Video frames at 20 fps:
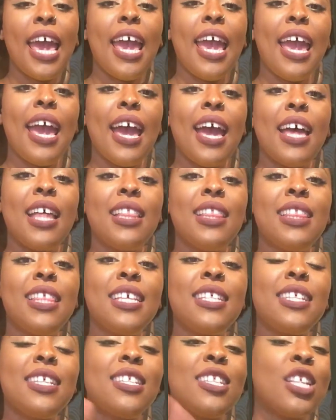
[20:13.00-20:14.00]
And
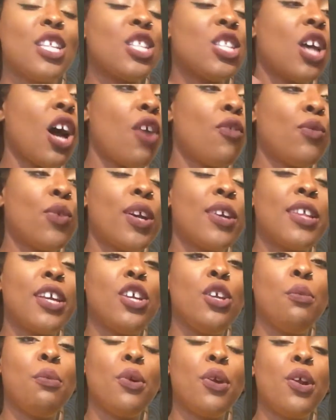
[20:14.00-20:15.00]
this is the software
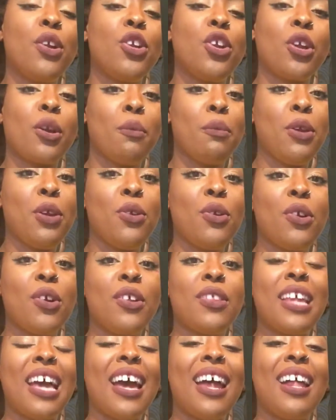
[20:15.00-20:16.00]
that you put on your
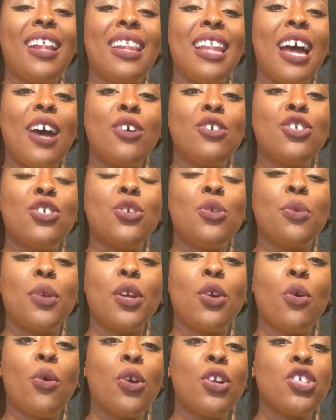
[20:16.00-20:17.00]
computer that allows you to
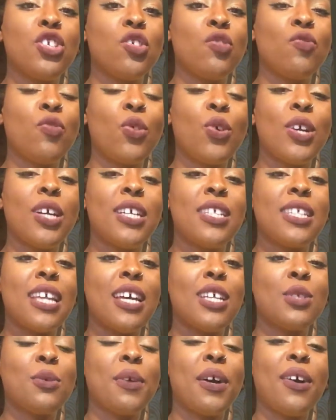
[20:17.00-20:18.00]
record your voice
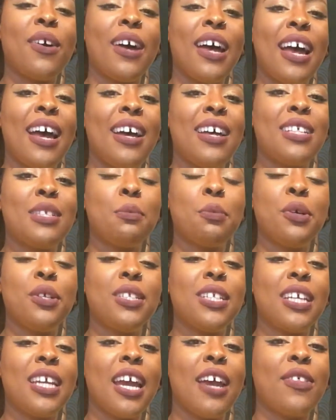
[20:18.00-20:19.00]
as well as
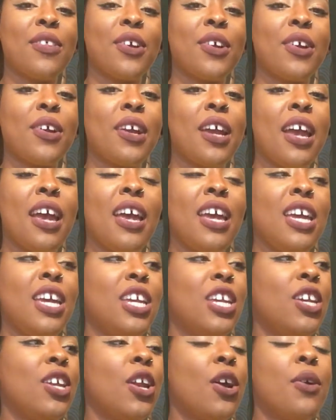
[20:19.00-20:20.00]
put together,
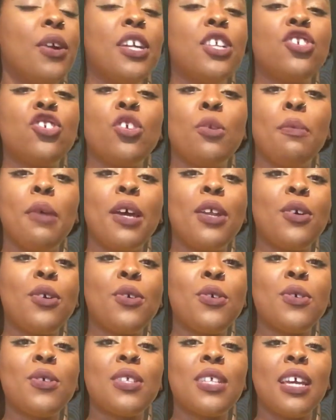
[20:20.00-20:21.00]

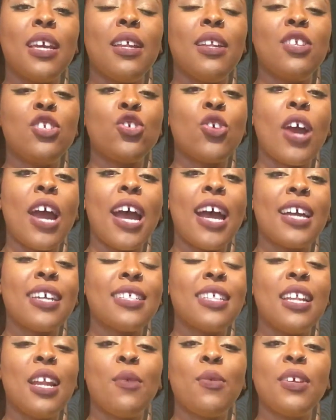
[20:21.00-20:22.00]
instrumentals and
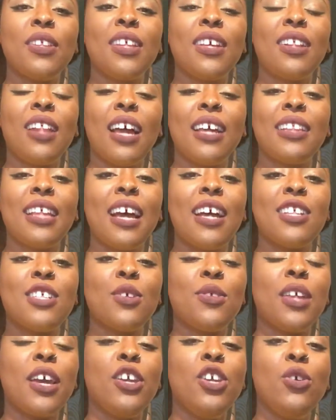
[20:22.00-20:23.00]
tracks and everything like that
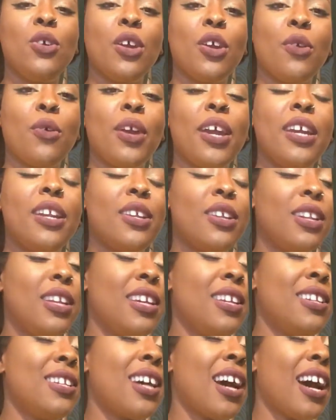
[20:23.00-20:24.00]
so that you can create an
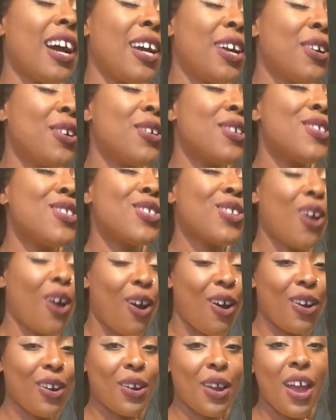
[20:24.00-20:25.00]
entire
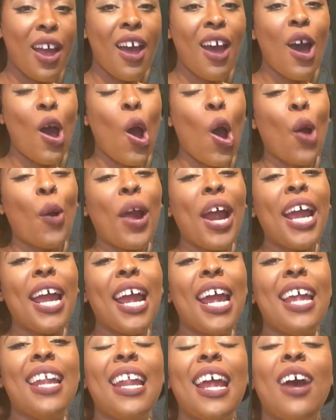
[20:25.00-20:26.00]
song. All right.
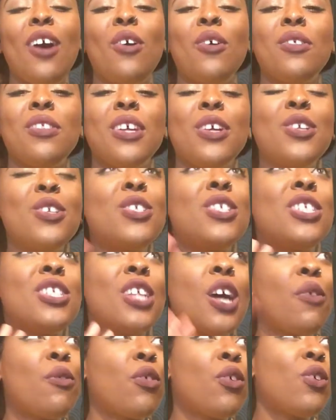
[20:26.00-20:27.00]
And now there's
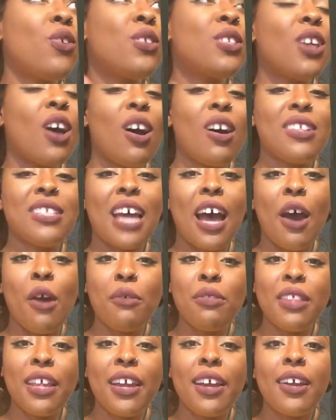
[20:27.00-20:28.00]
several DAWs
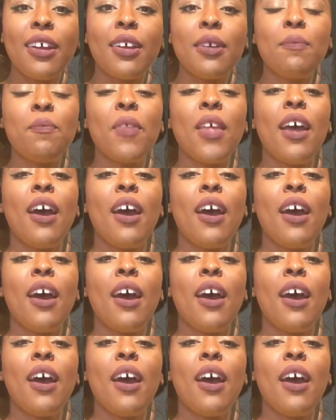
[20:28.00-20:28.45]
out there.